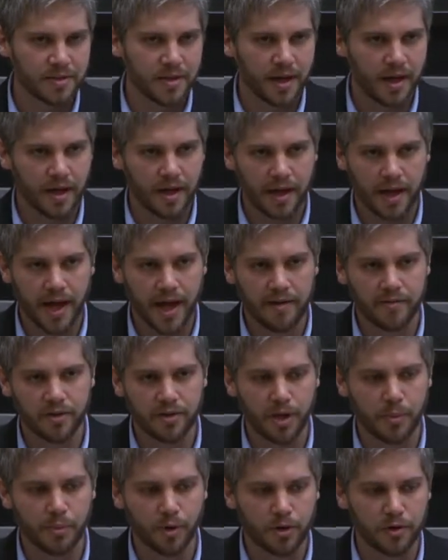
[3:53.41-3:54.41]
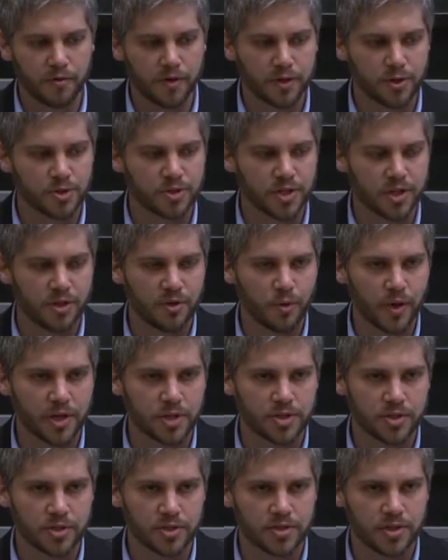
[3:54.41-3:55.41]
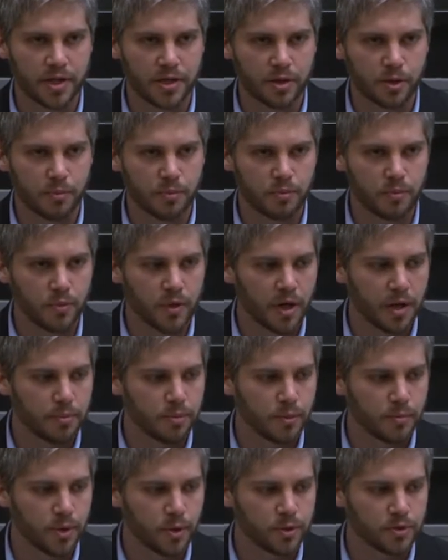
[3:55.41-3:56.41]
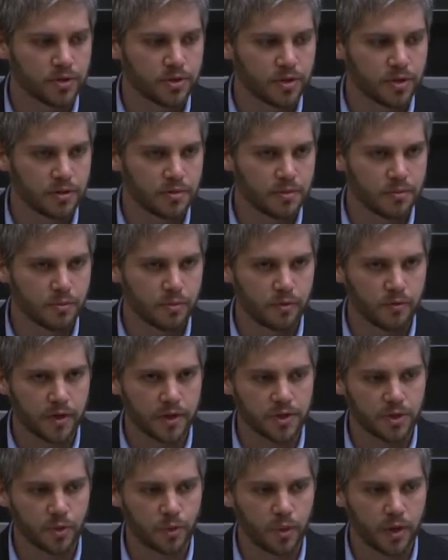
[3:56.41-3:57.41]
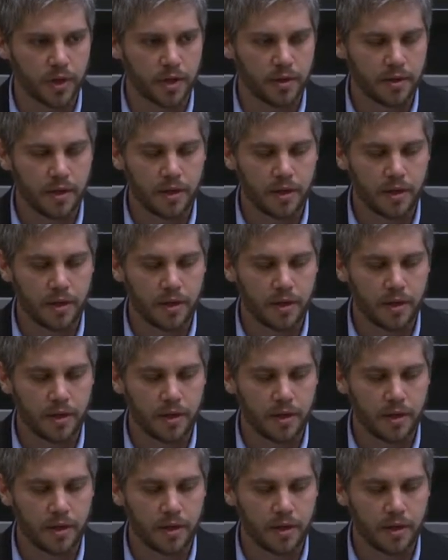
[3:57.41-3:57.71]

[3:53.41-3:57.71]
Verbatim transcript: uh, have a number of interesting questions that you'll propose to Professor Roy.